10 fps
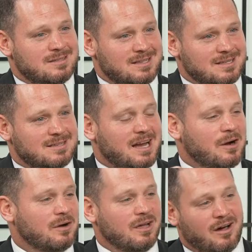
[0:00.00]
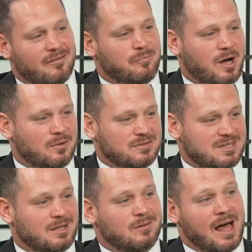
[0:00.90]
this area of policy
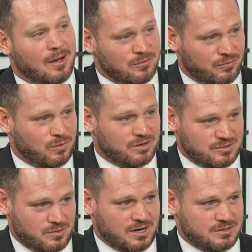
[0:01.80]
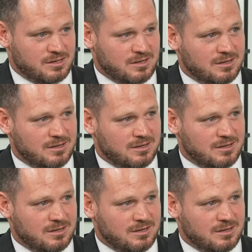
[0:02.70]
allows for discretion,